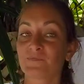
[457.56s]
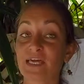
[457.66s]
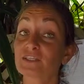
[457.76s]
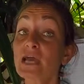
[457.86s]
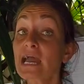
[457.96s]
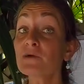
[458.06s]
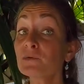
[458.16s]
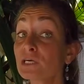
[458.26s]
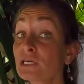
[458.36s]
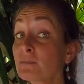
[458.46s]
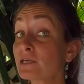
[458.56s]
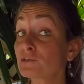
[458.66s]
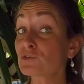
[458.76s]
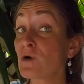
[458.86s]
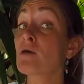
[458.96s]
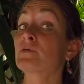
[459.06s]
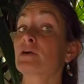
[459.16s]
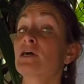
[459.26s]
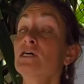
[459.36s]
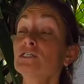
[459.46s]
That's right, we're gonna make a
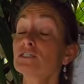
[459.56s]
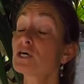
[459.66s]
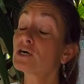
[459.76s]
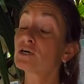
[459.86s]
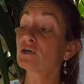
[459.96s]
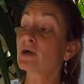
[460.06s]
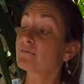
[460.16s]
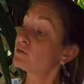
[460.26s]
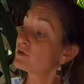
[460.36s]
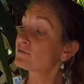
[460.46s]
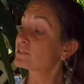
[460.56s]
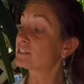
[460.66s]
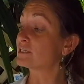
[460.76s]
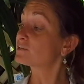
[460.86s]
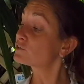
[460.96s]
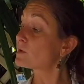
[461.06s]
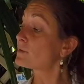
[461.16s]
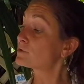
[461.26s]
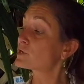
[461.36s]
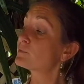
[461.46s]
thermometer. So, have you ever seen a
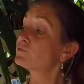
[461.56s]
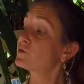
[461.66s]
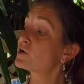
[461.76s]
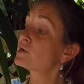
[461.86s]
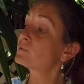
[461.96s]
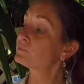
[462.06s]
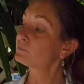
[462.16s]
thermometer before?